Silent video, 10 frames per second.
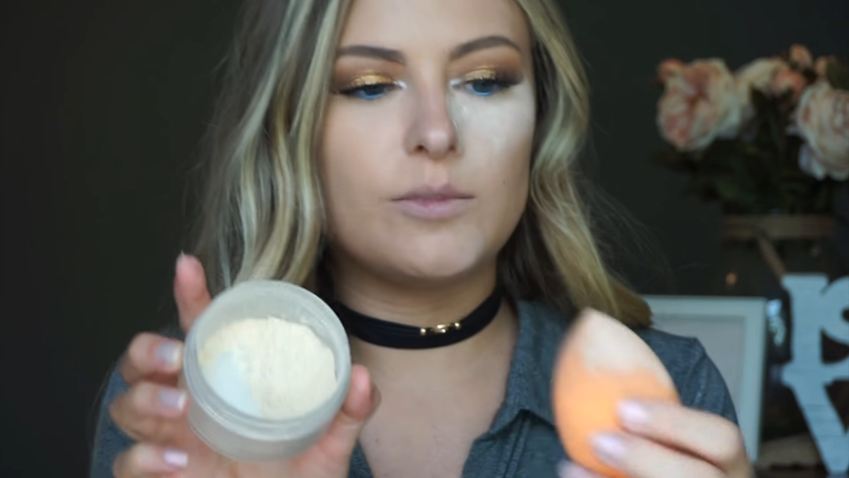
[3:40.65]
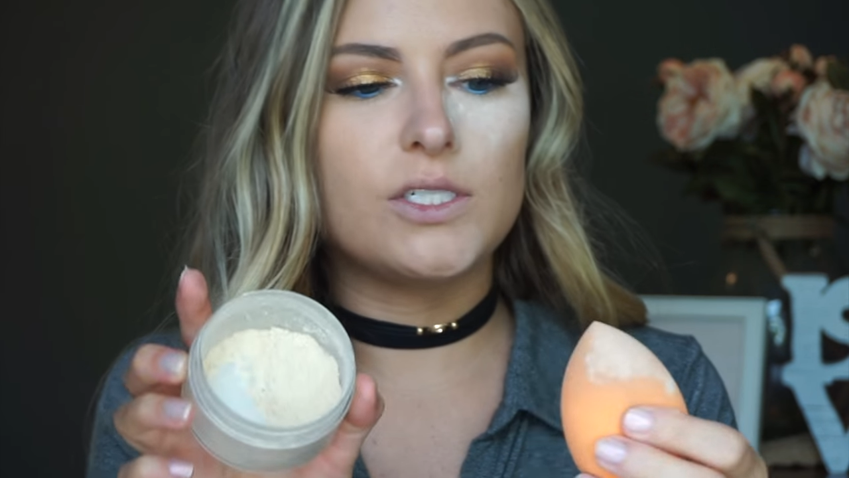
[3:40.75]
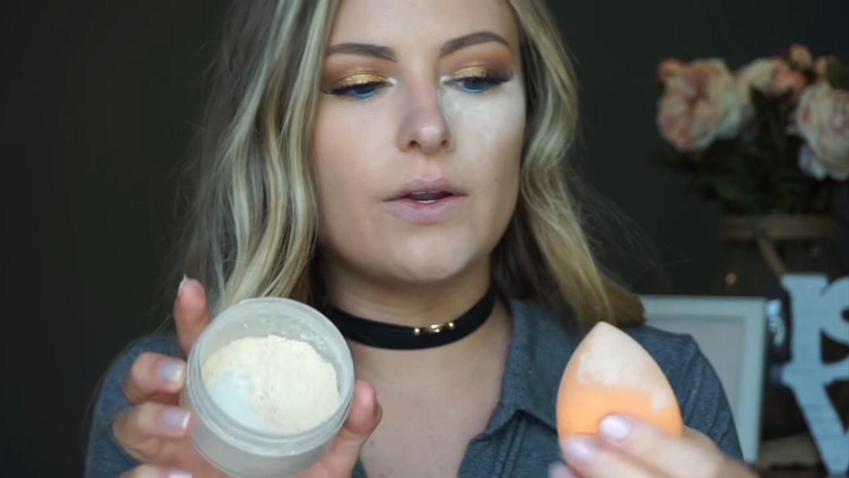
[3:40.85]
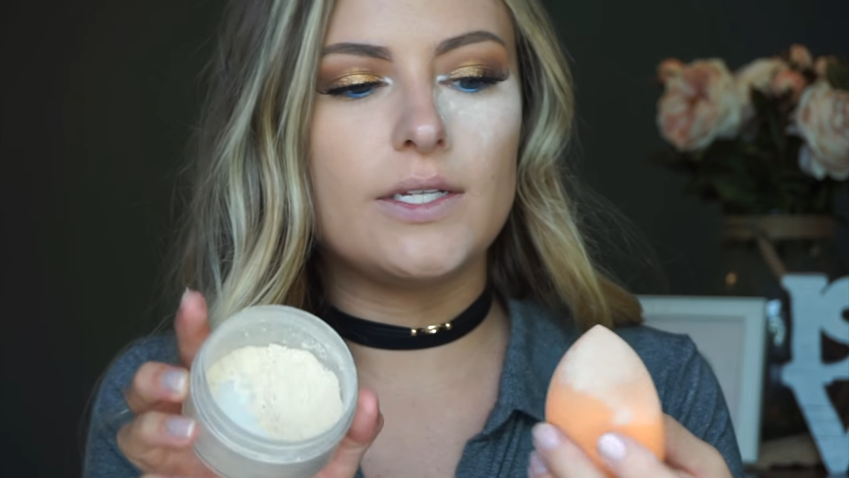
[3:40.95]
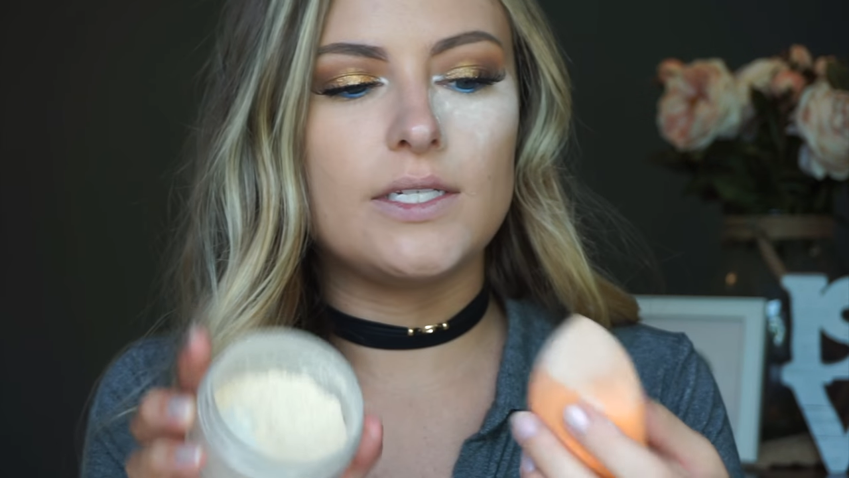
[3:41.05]

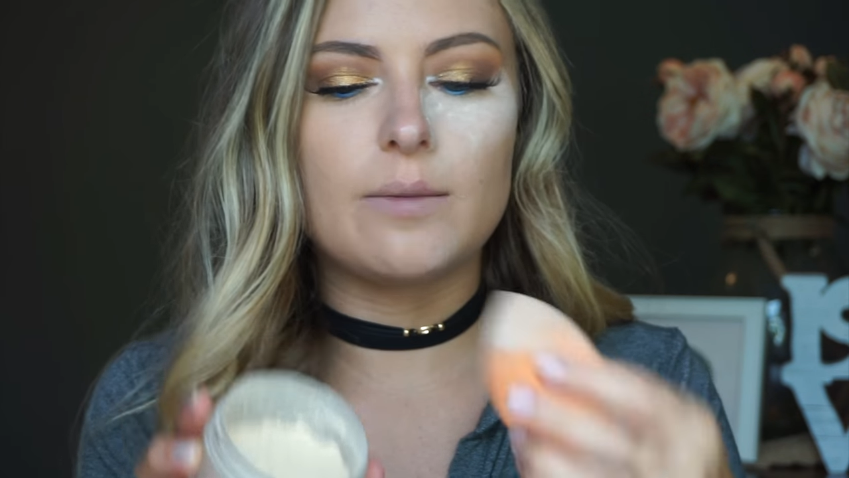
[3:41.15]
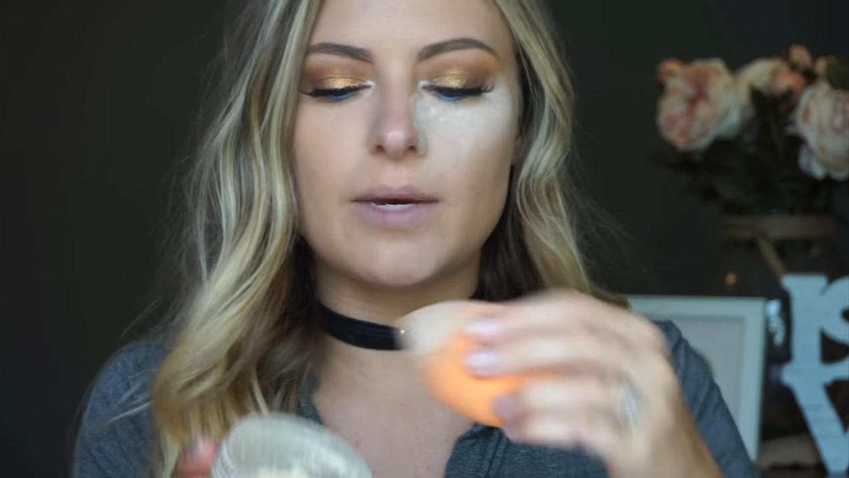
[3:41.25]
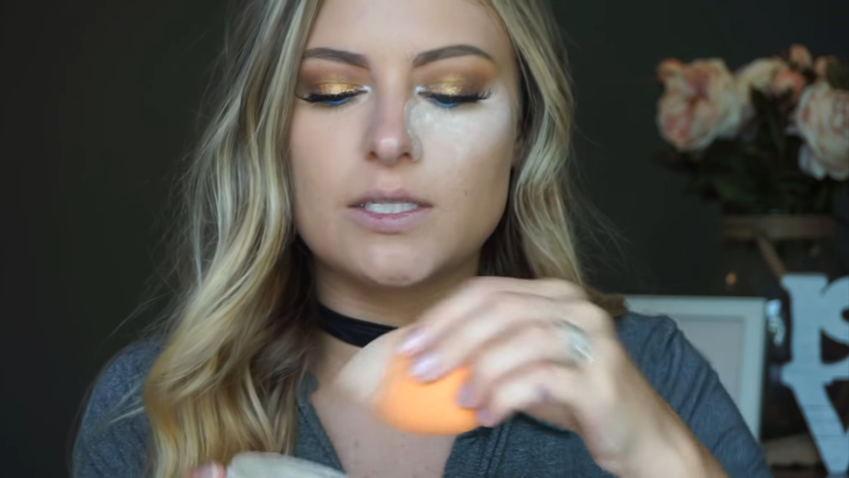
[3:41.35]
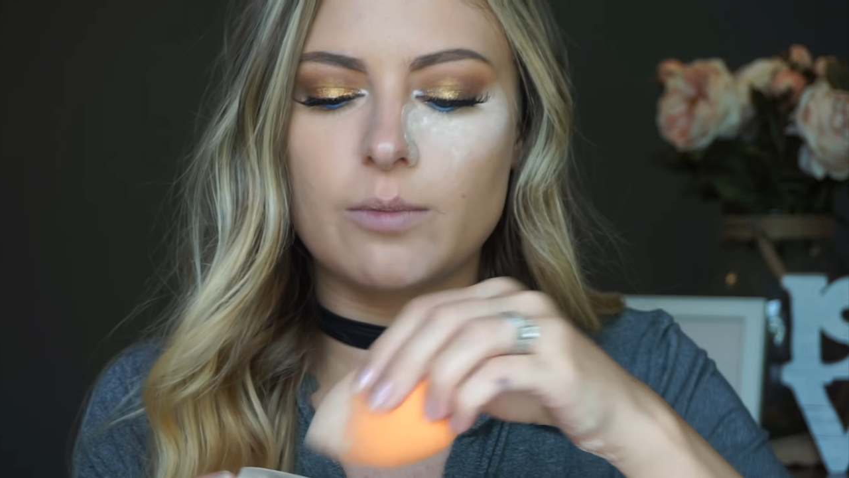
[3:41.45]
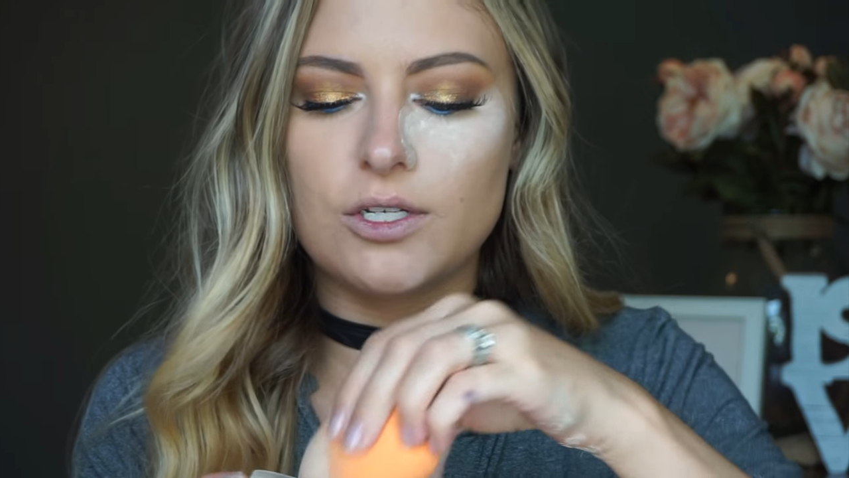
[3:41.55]
just going to dip
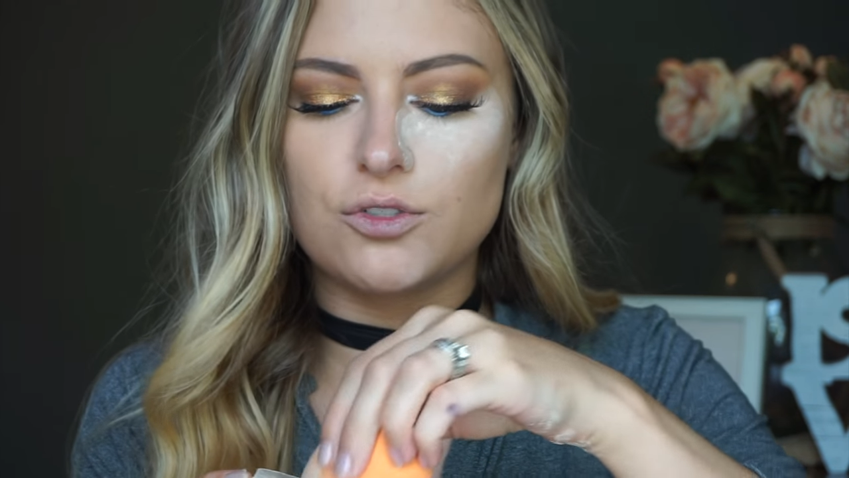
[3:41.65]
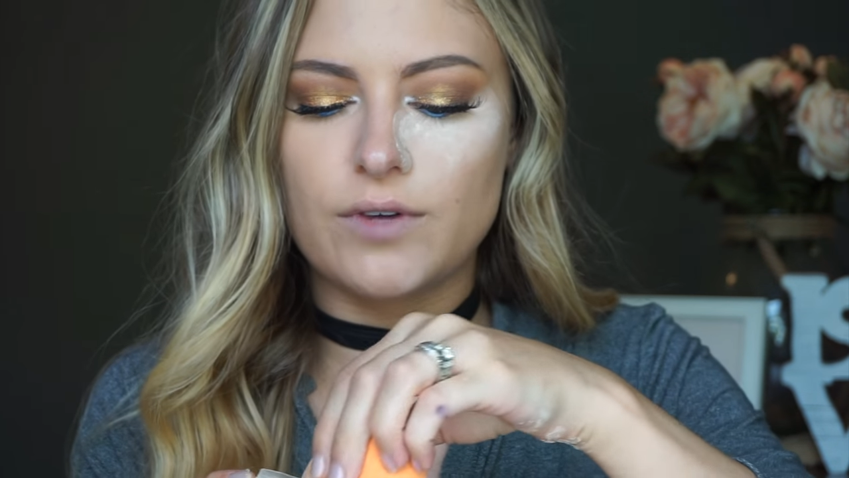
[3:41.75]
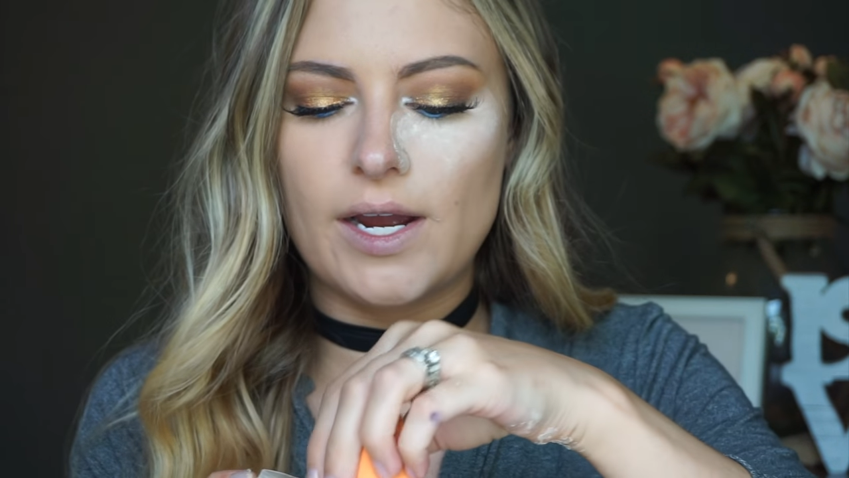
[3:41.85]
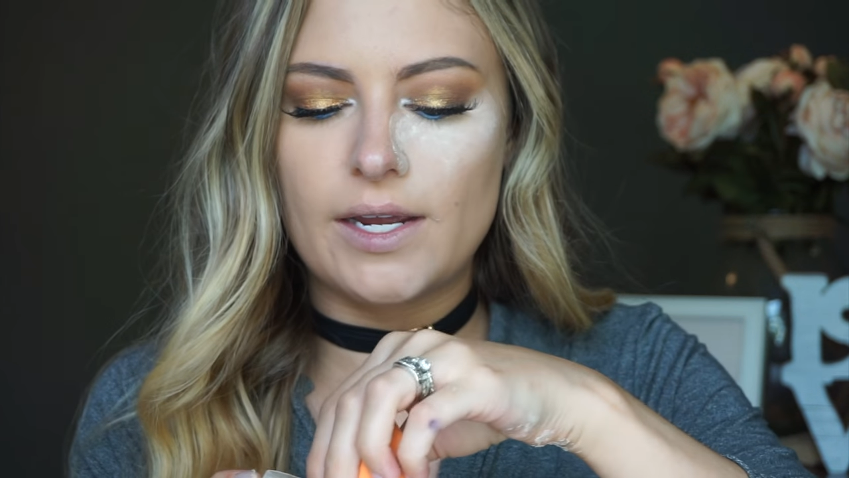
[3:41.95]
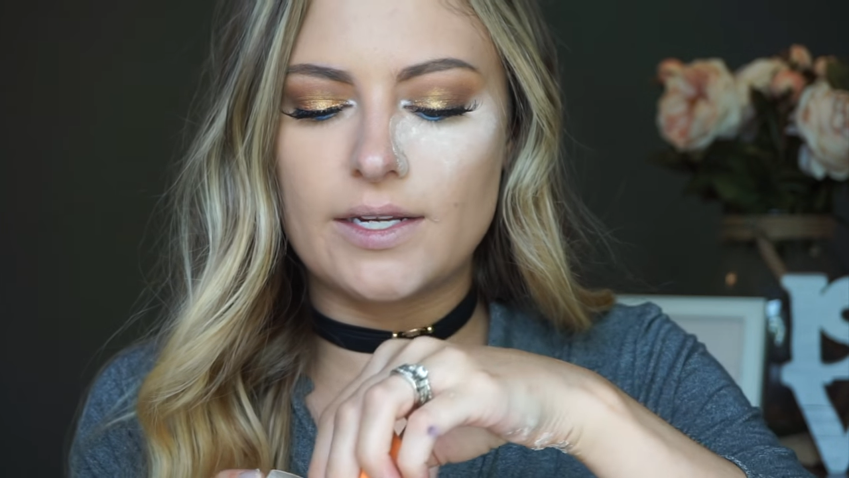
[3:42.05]
my sponge
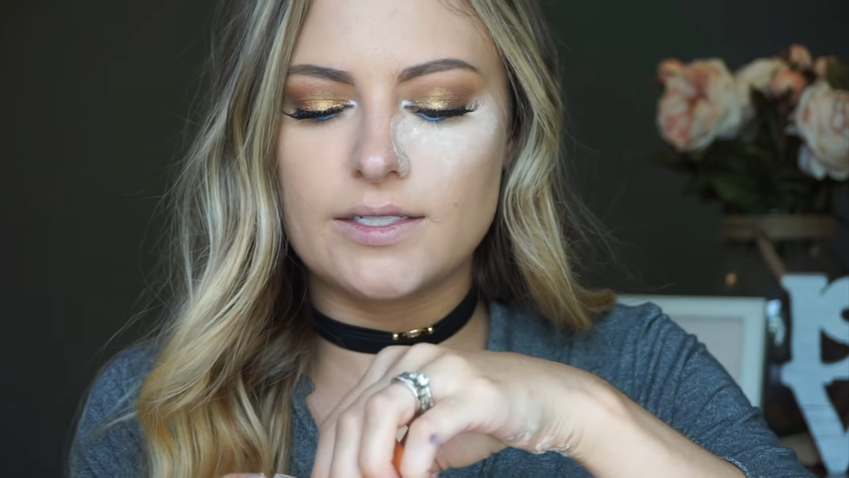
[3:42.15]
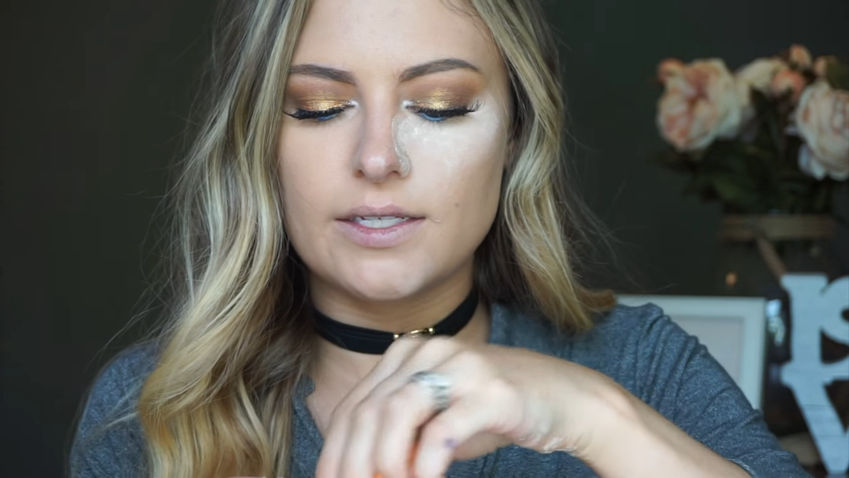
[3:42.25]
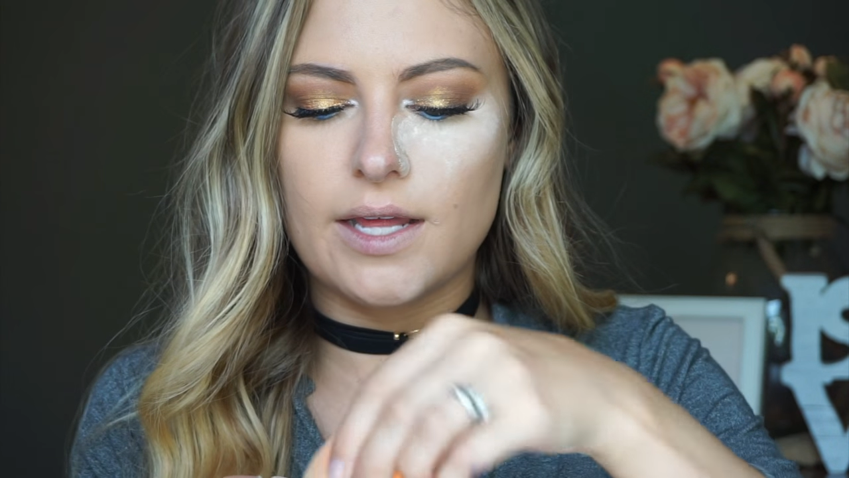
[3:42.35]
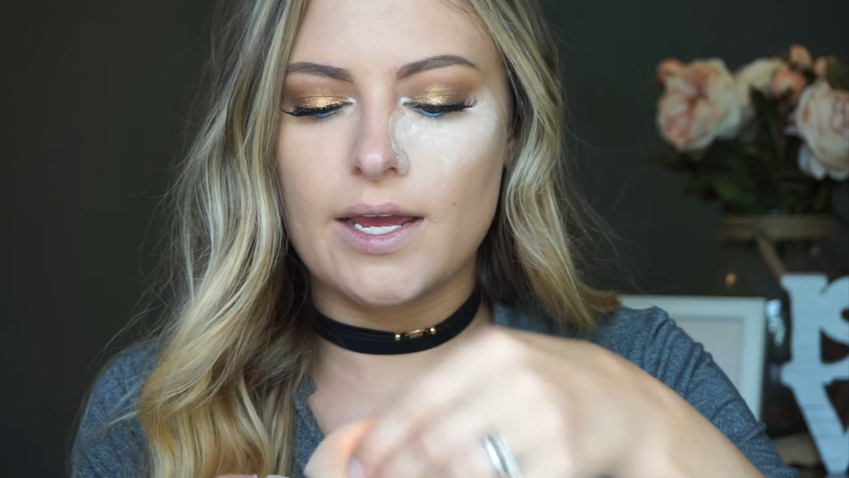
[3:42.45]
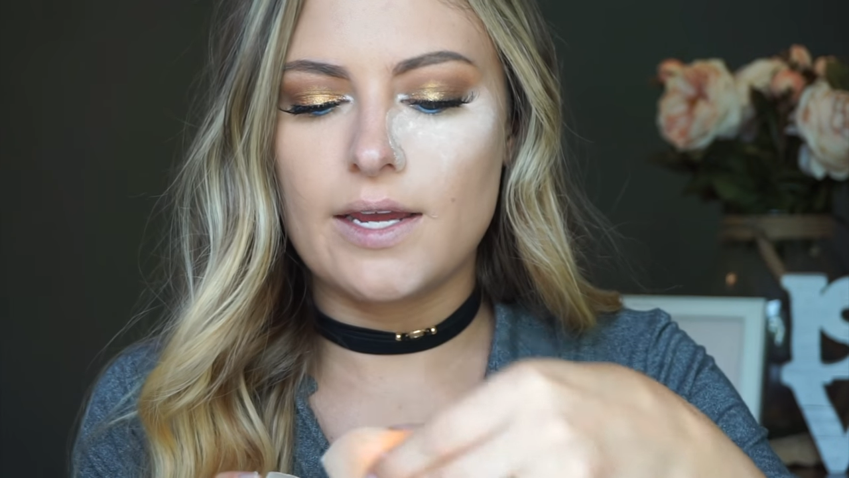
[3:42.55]
right into
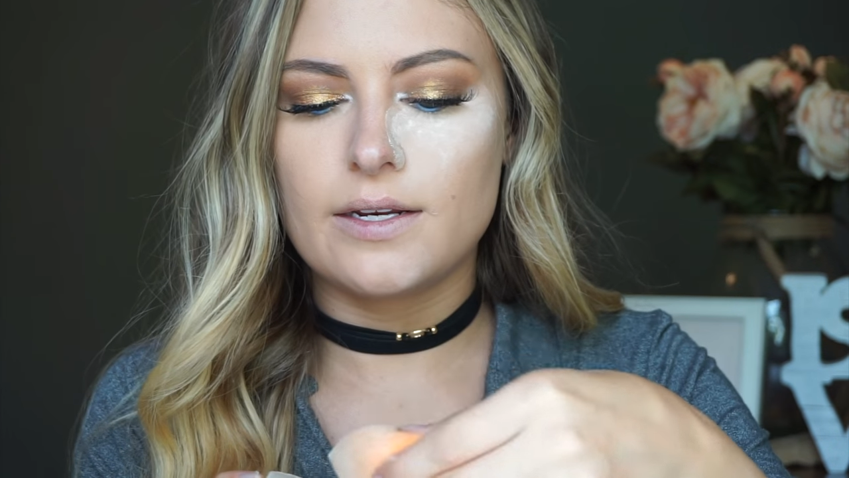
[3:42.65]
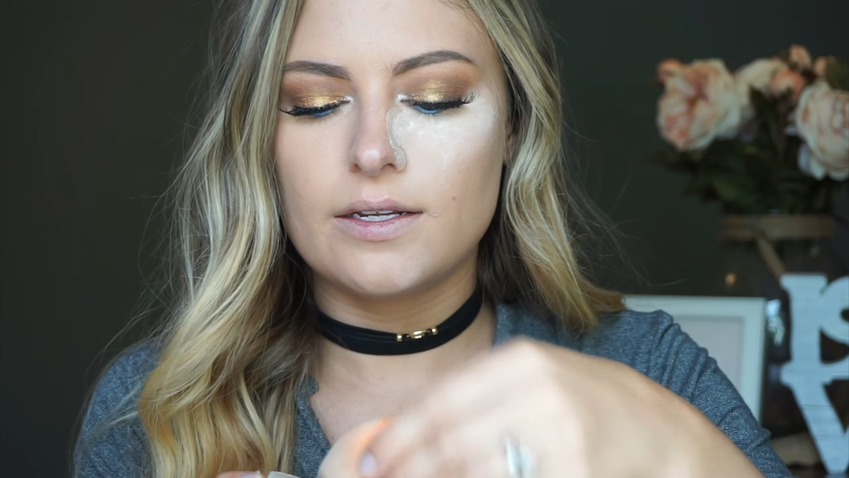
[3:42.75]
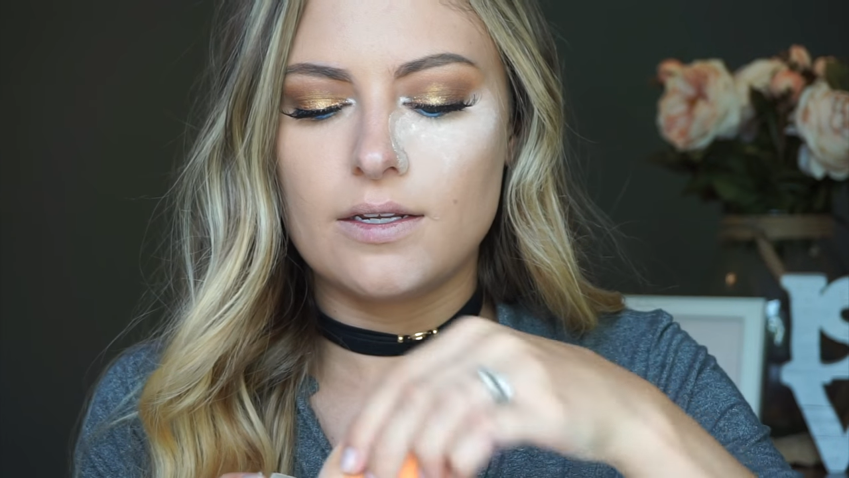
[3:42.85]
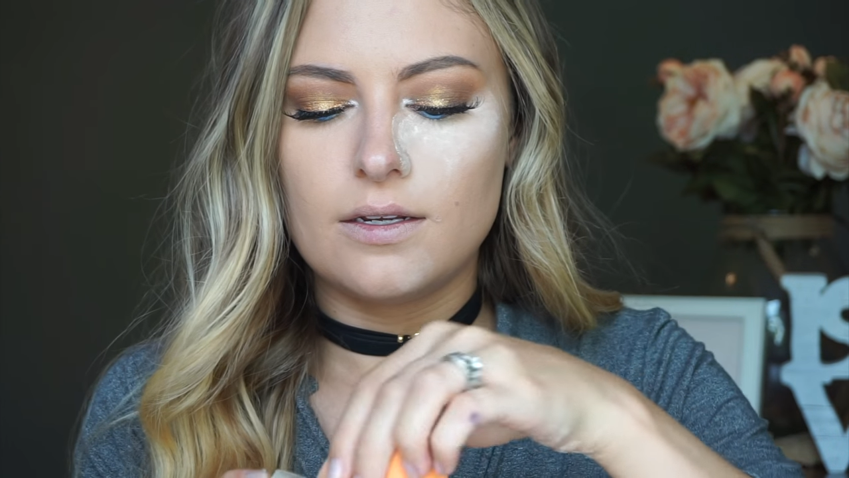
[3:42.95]
that